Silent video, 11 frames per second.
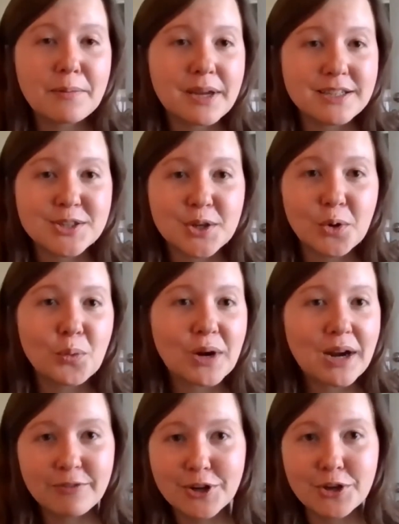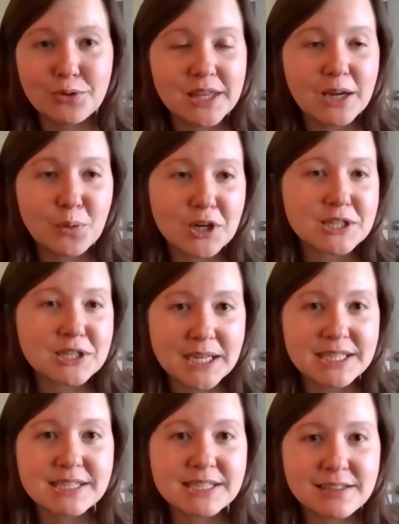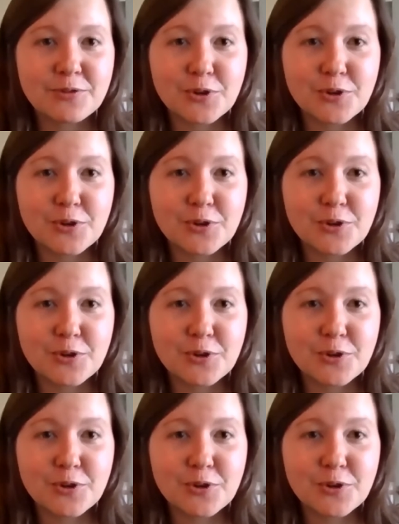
And so whatever you think works best